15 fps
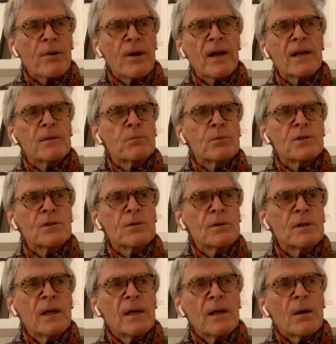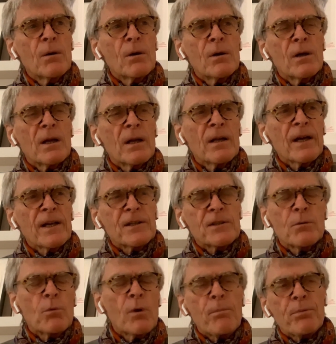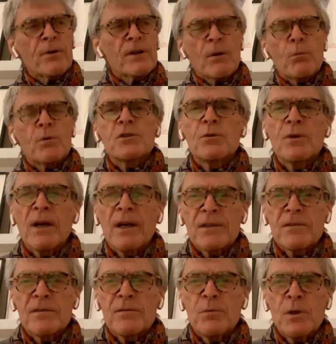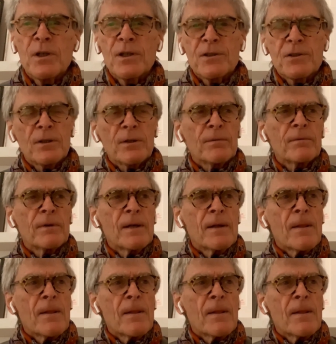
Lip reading: product would you like to have worked on?